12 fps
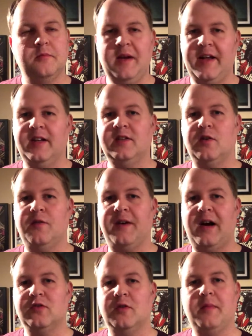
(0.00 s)
made in
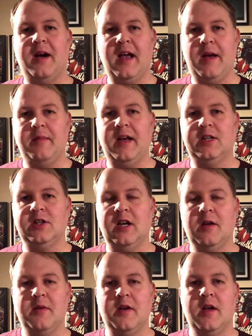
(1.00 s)
2000 by M. Night
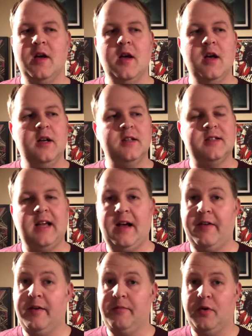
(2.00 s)
Shyamalan,
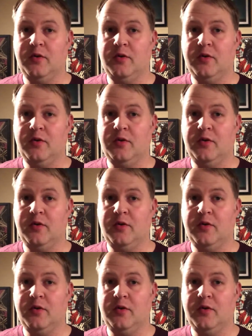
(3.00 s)
starring